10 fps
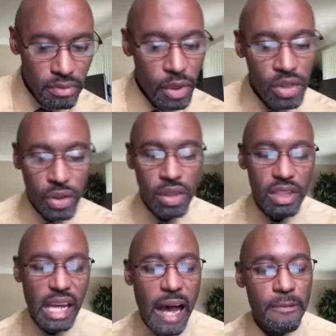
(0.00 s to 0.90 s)
So the
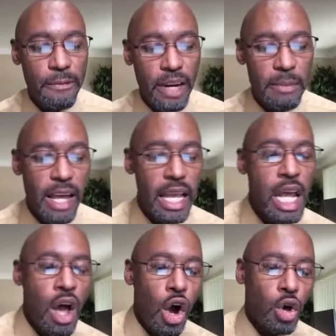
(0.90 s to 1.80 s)
time frame that
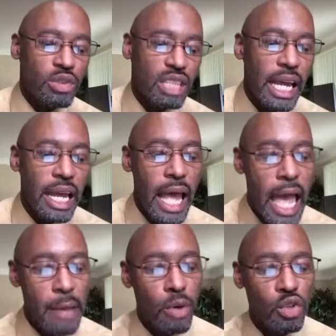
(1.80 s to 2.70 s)
Hosea and
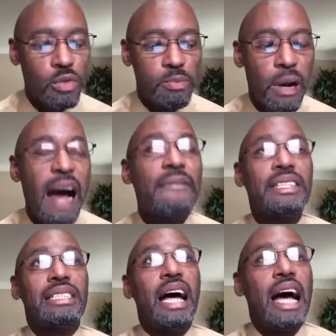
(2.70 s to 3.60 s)
Amos
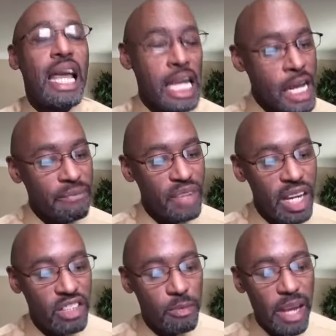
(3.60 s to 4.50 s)
prophesied they
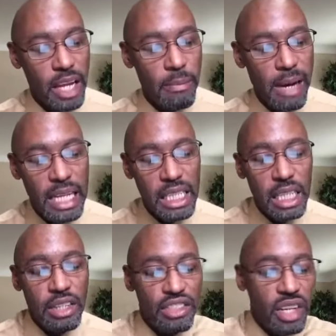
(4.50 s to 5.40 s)
spake about the
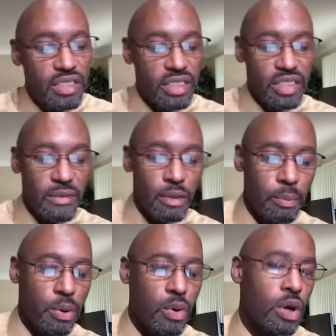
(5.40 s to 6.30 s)
injustice of the
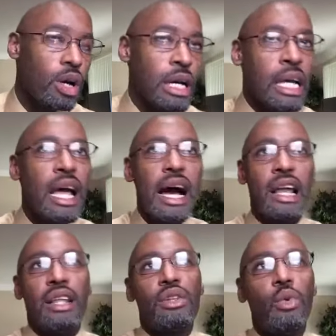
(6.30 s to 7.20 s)
poor, how
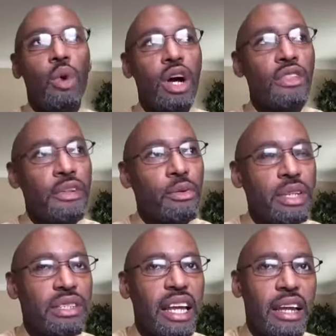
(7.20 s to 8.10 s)
that the wealthy would
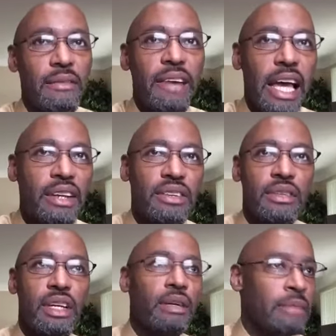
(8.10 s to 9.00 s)
take advantage of
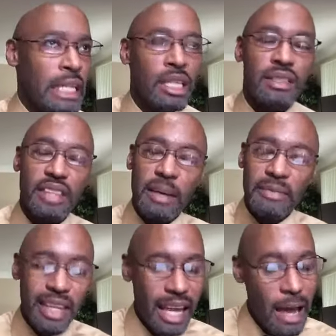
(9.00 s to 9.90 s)
them. Same
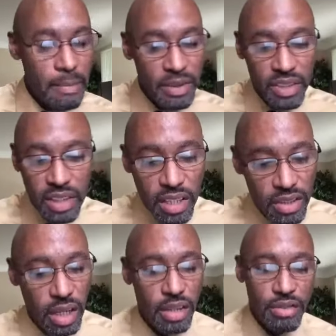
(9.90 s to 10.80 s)
thing happens in this
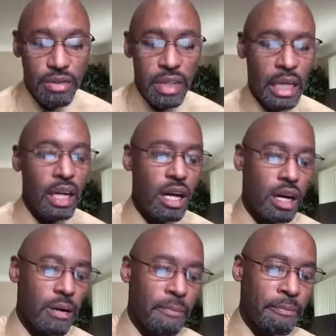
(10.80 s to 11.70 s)
country.
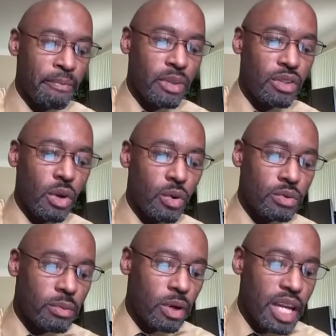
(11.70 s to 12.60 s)
Um, so
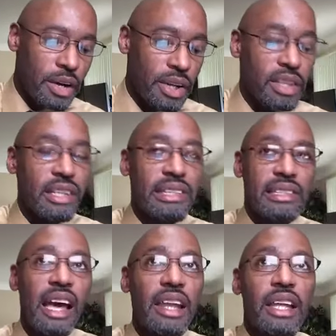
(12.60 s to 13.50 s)
here in this
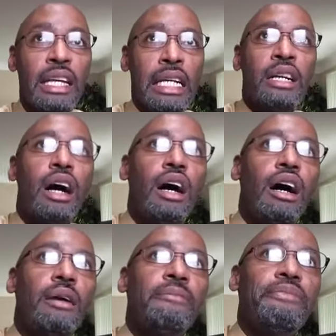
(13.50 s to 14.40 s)
setting,
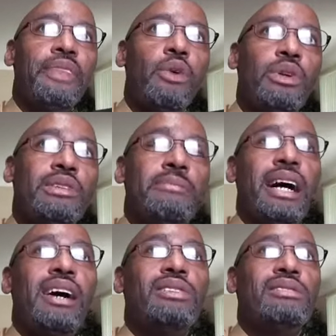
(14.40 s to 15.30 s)
uh, it was
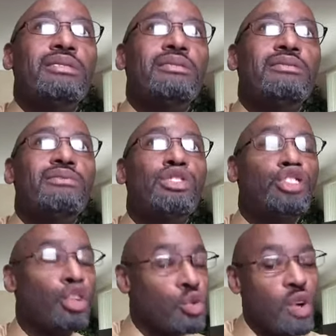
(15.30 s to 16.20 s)
about
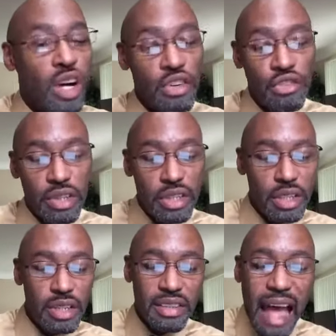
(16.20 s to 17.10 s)
200
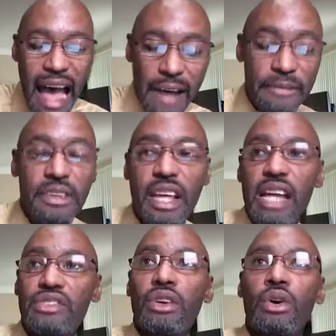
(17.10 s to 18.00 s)
years after
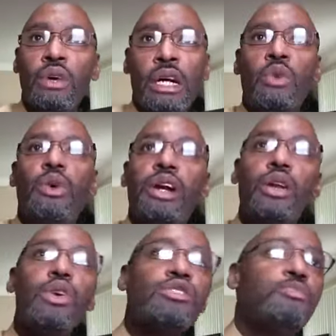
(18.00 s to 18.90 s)
that. So where
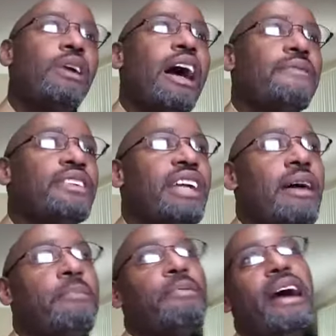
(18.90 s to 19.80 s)
those prophets
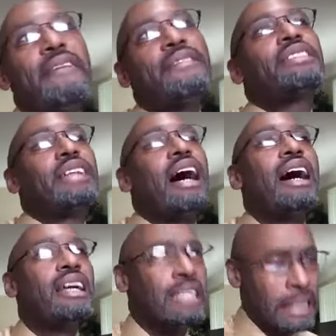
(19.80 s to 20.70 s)
had
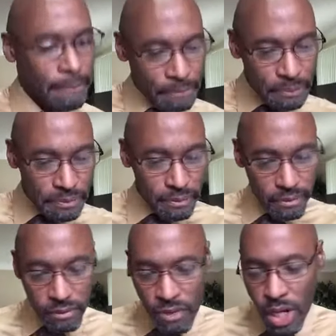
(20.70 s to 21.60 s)
prophesied,
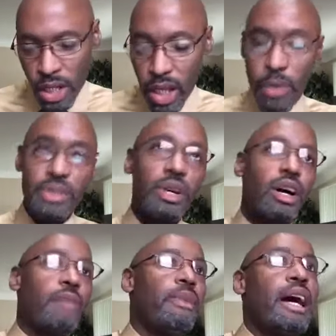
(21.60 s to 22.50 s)
they were
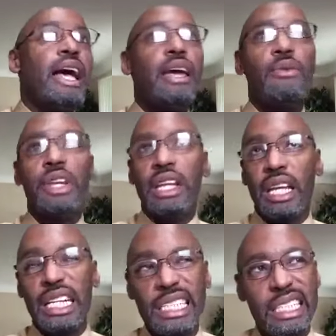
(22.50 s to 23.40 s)
talking about, hey, we need to
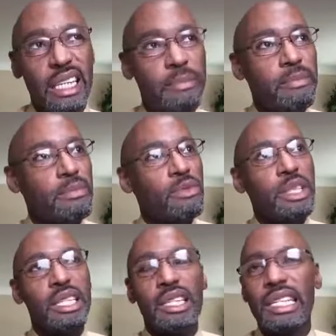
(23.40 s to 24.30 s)
clean up, we
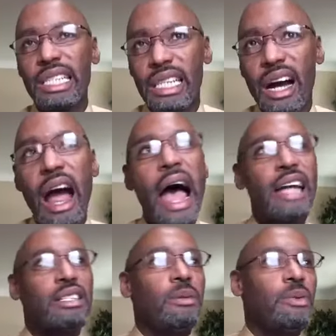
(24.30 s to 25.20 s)
need to clean our
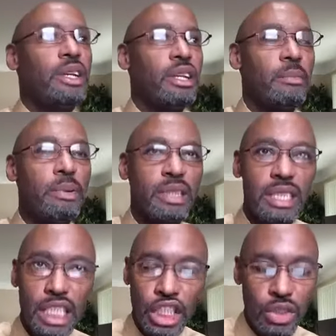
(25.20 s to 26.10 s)
act up, we need to put
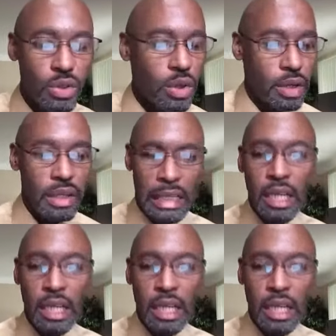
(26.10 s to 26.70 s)
things in order.